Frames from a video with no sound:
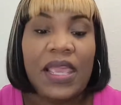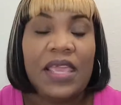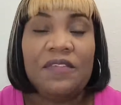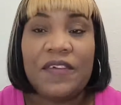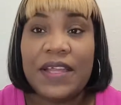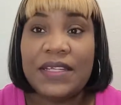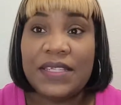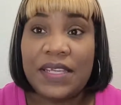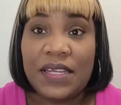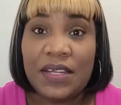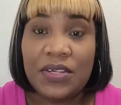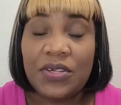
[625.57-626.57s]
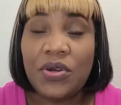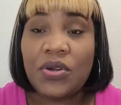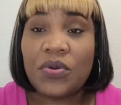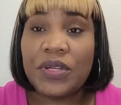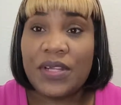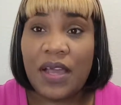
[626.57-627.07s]
If I did
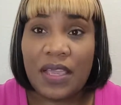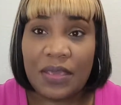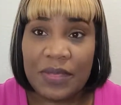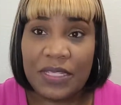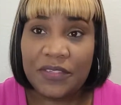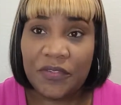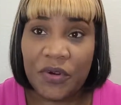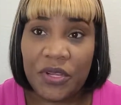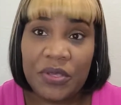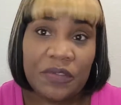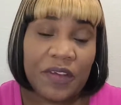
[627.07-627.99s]
notary documents for you,